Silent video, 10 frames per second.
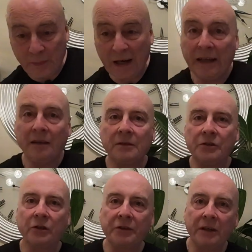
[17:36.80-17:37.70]
pie,
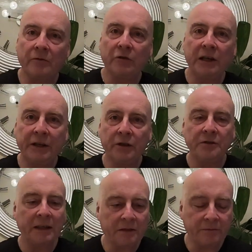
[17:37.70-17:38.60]
enjoyed it, really good,
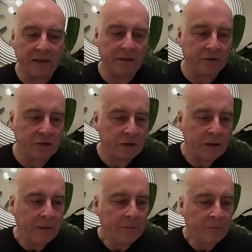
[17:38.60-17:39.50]
nice flavours.
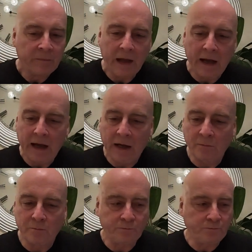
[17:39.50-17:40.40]

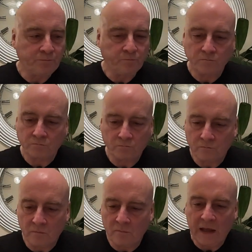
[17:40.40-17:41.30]

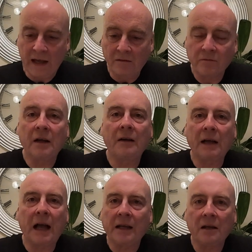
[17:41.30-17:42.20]
Yeah,
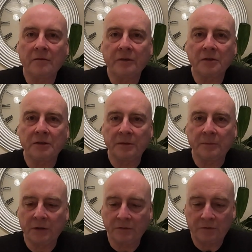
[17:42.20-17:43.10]
I can't fault it,
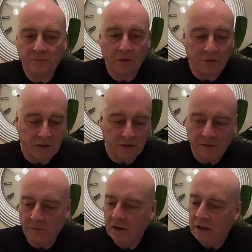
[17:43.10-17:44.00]
but
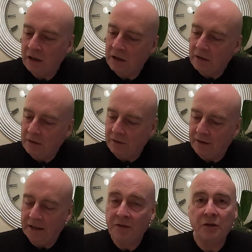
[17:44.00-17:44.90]
obviously the
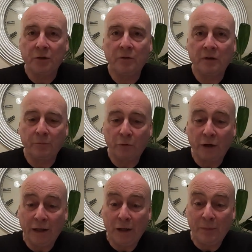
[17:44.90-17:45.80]
next two were a
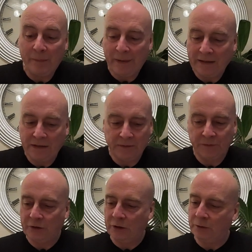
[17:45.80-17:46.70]
little bit better.
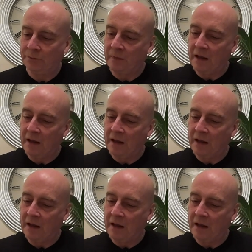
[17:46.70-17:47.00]
So